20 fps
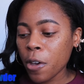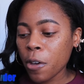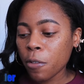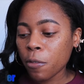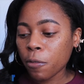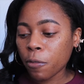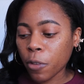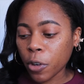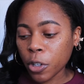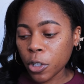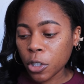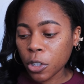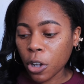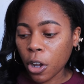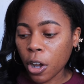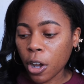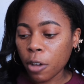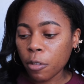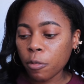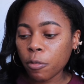First
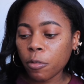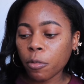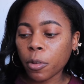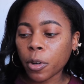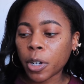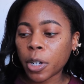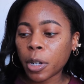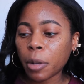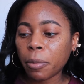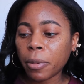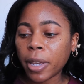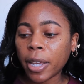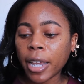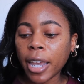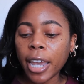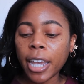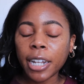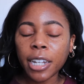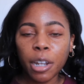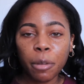off, we're going to pick
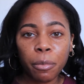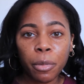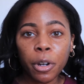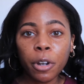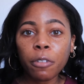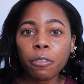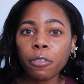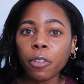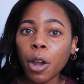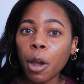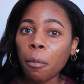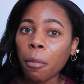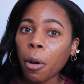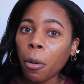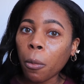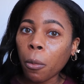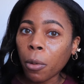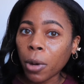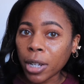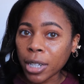a number from
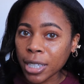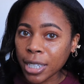1